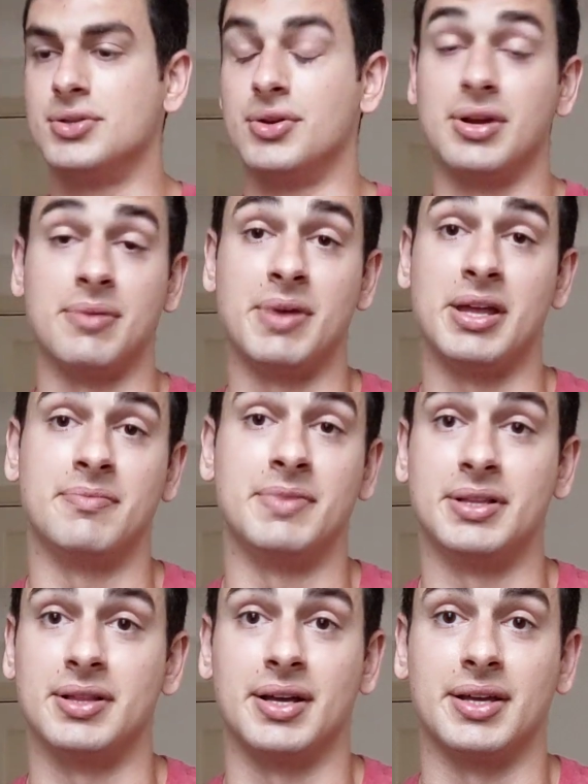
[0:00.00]
dude it made
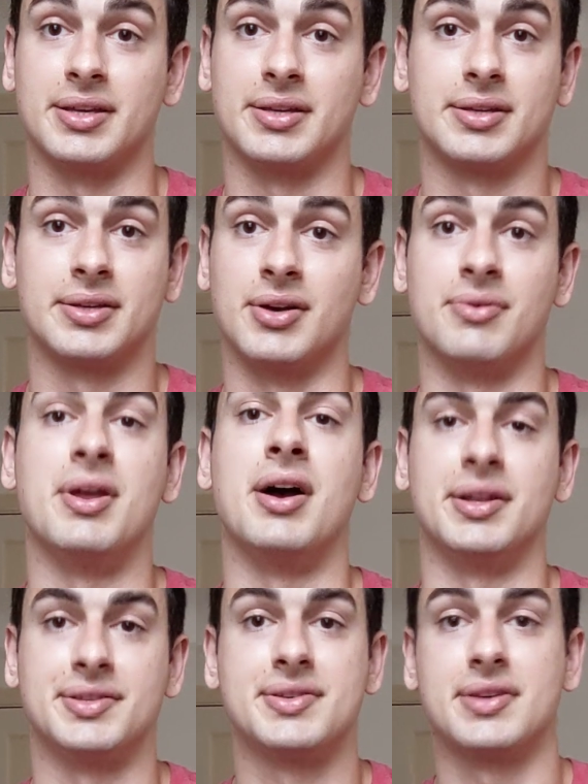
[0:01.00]
me like go
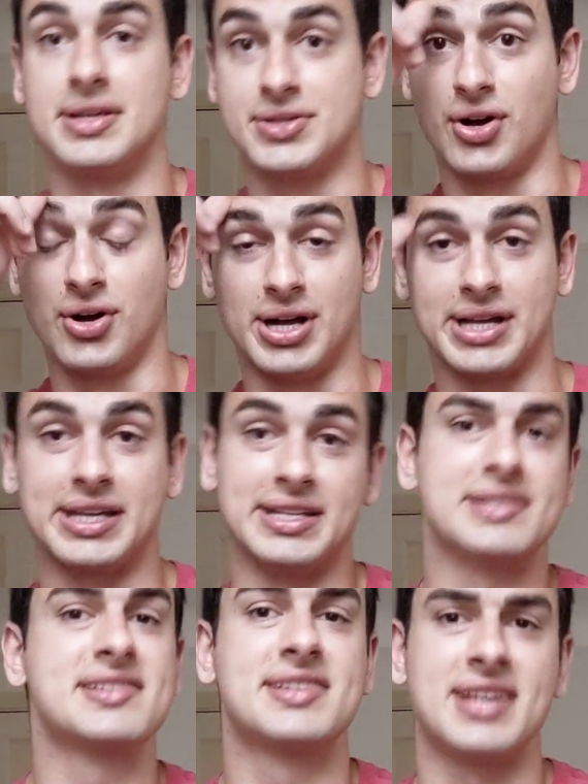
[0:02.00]
nuts is all i
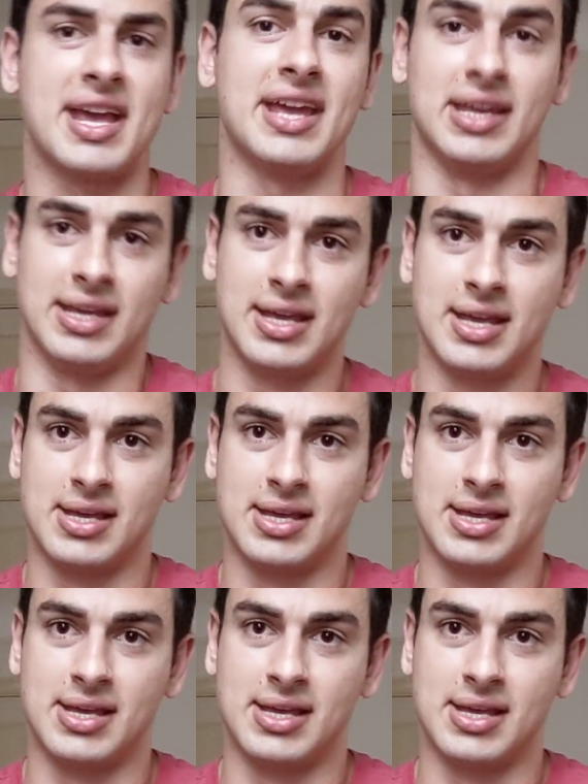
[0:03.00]
can say